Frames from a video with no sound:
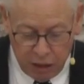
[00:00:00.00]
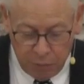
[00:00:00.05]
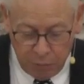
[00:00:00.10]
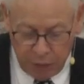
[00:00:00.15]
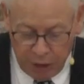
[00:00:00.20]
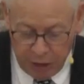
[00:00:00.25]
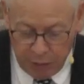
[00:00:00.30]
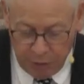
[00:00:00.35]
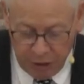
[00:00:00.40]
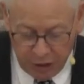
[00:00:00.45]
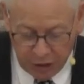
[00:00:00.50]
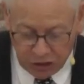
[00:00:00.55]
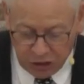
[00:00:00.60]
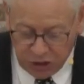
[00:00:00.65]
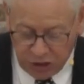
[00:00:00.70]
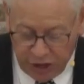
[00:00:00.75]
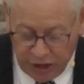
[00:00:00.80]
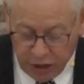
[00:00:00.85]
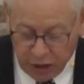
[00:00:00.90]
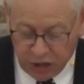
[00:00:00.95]
maybe it
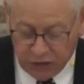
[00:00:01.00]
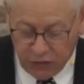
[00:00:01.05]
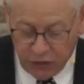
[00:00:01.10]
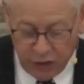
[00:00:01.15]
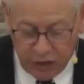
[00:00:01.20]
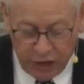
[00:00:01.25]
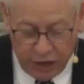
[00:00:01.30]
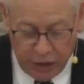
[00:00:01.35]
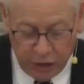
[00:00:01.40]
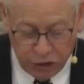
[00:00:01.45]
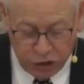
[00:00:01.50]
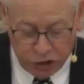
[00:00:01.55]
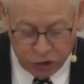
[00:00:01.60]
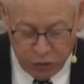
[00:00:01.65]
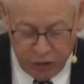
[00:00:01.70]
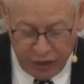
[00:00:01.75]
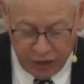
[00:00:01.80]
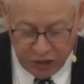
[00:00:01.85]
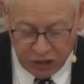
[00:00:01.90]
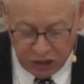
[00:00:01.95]
stands for God's
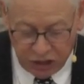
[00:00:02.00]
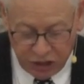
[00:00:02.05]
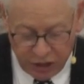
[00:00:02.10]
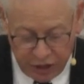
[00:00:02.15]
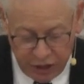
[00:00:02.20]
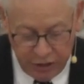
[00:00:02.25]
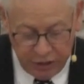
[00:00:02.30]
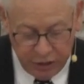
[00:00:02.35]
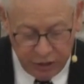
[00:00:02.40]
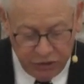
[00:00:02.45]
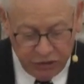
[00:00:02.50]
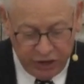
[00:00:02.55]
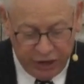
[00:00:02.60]
transcendence